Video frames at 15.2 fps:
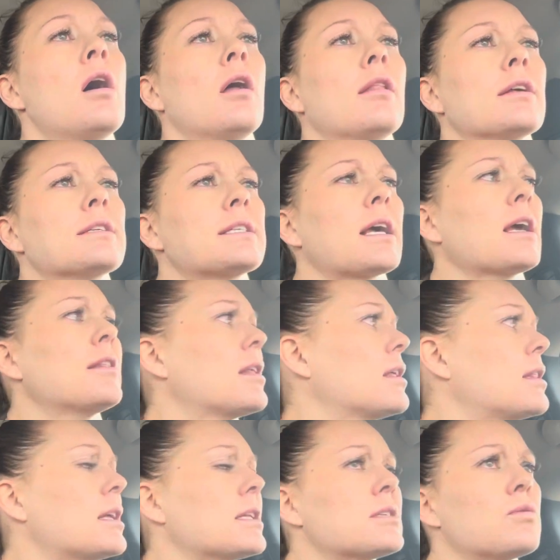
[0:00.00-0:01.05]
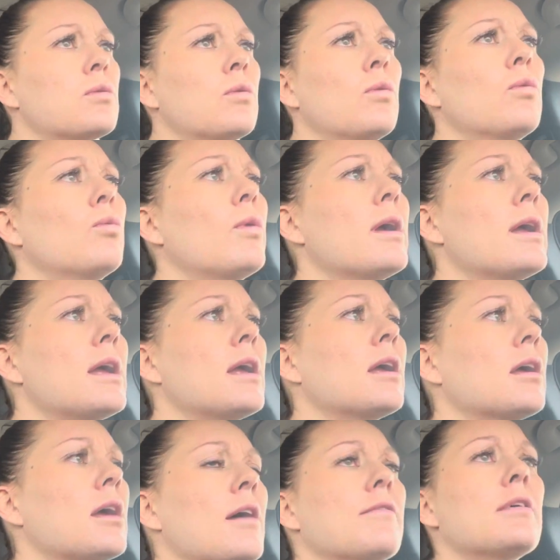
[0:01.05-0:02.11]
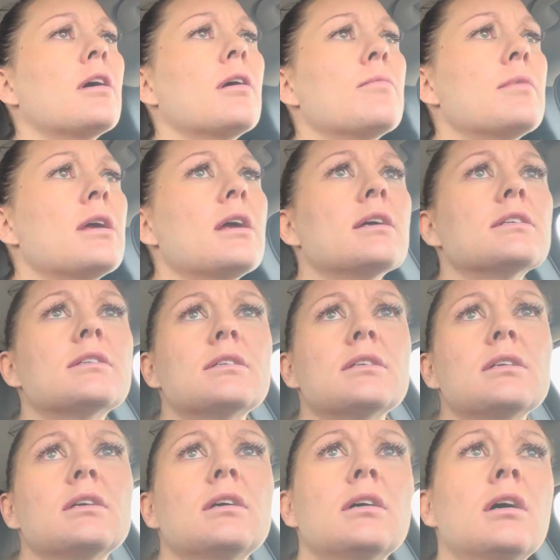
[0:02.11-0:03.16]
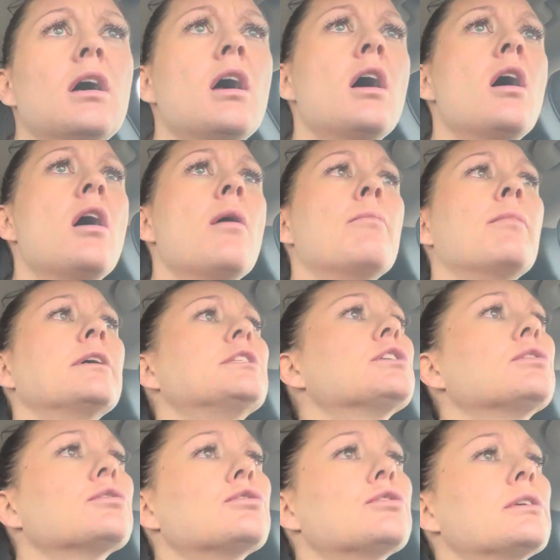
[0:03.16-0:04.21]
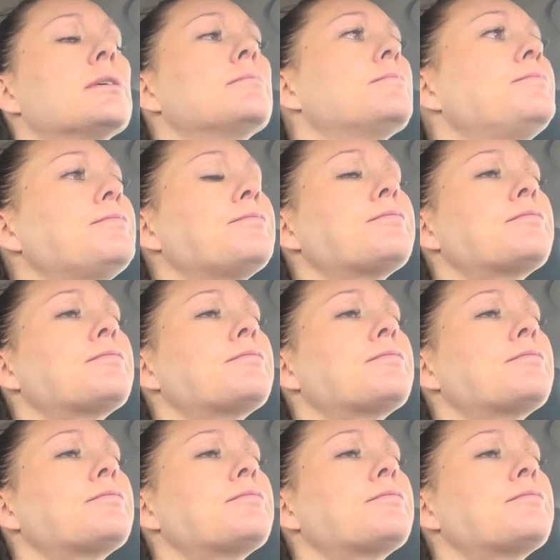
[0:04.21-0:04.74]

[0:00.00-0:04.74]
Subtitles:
The second thing that's weighing heavy on me is my children.